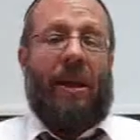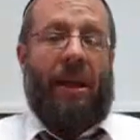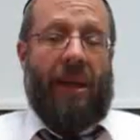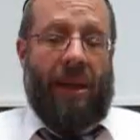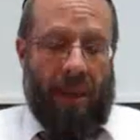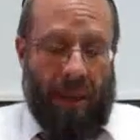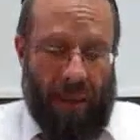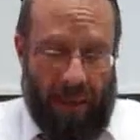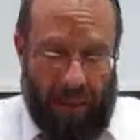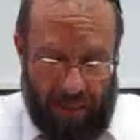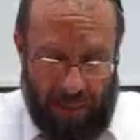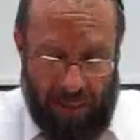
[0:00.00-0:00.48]

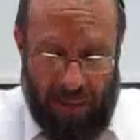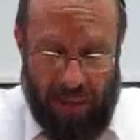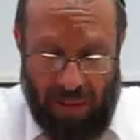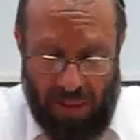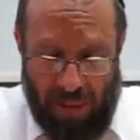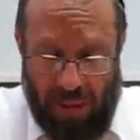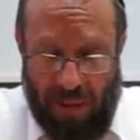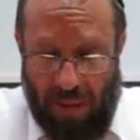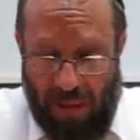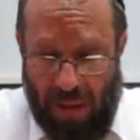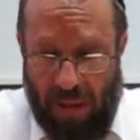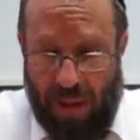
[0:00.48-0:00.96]
and
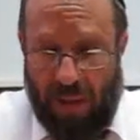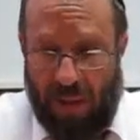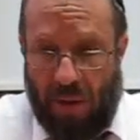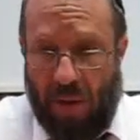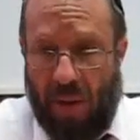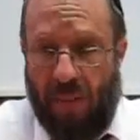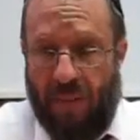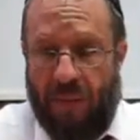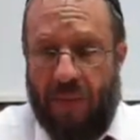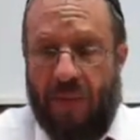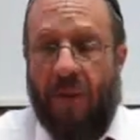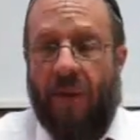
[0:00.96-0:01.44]
in
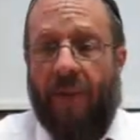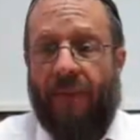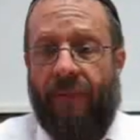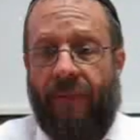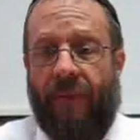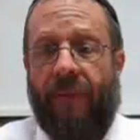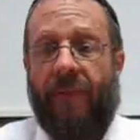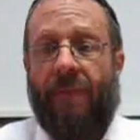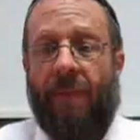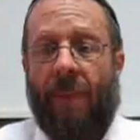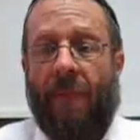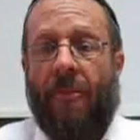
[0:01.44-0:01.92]
terms
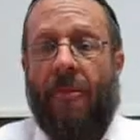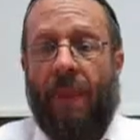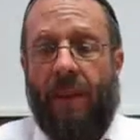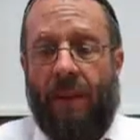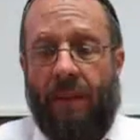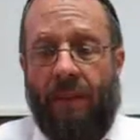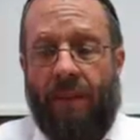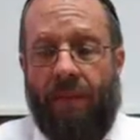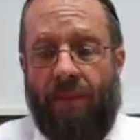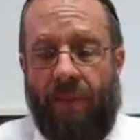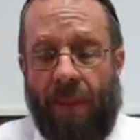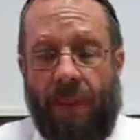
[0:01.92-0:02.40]
of
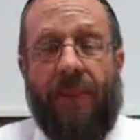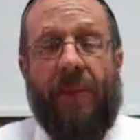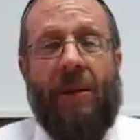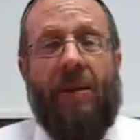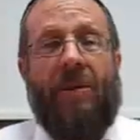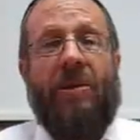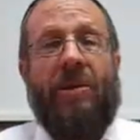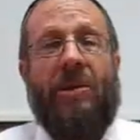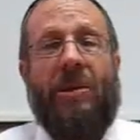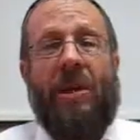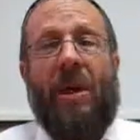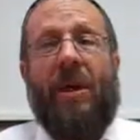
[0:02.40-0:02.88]

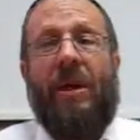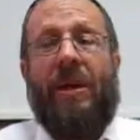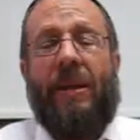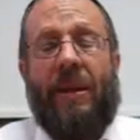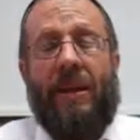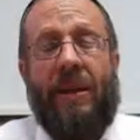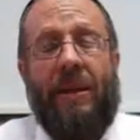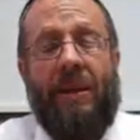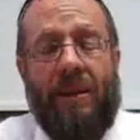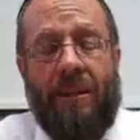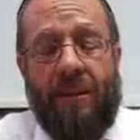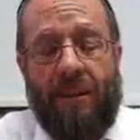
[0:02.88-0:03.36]
biblical
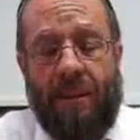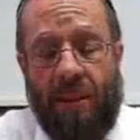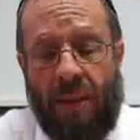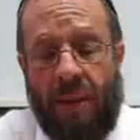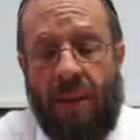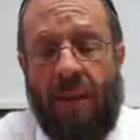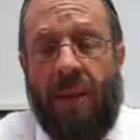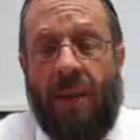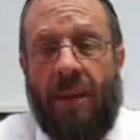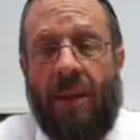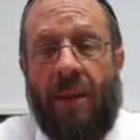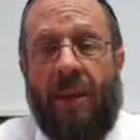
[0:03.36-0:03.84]
science,
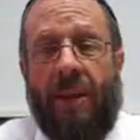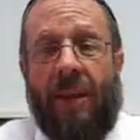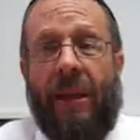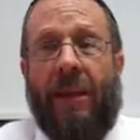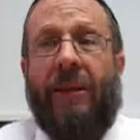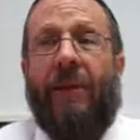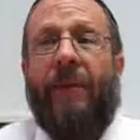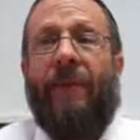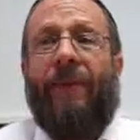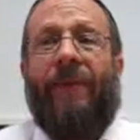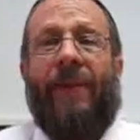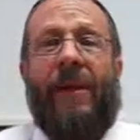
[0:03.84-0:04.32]

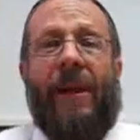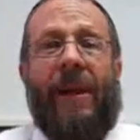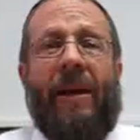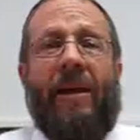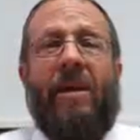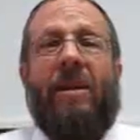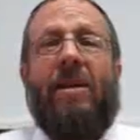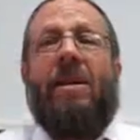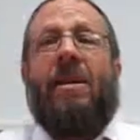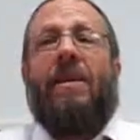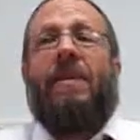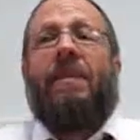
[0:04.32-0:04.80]
then in
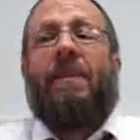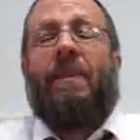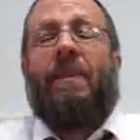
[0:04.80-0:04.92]
fact,